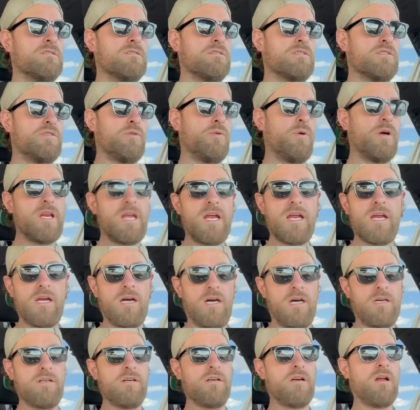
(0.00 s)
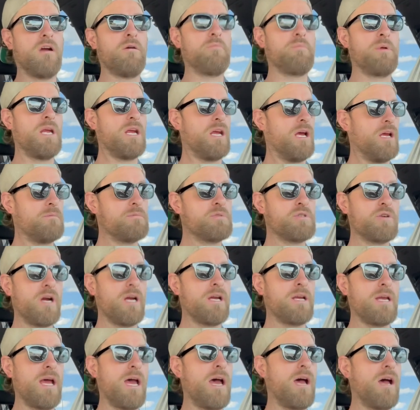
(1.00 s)
2,800 RPMs
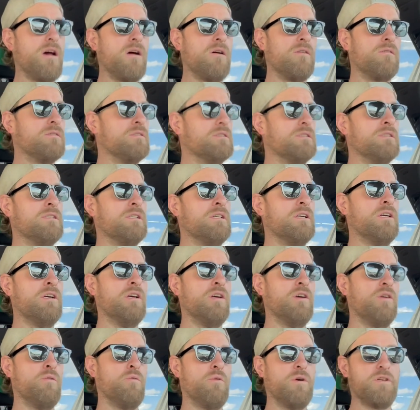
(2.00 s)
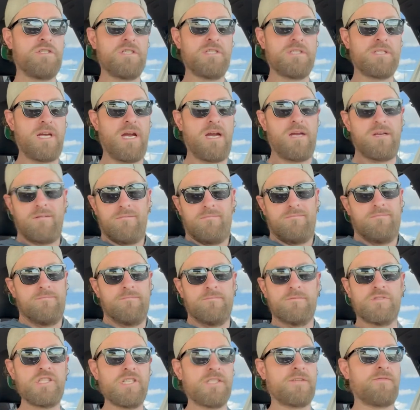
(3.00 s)
right now, which is like
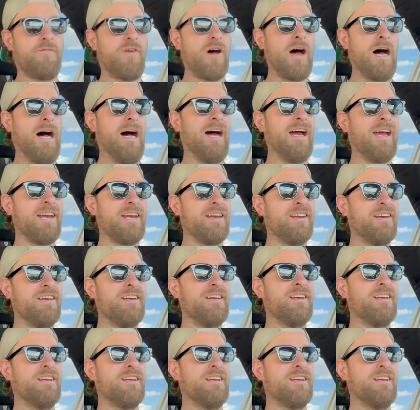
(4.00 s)
just fine.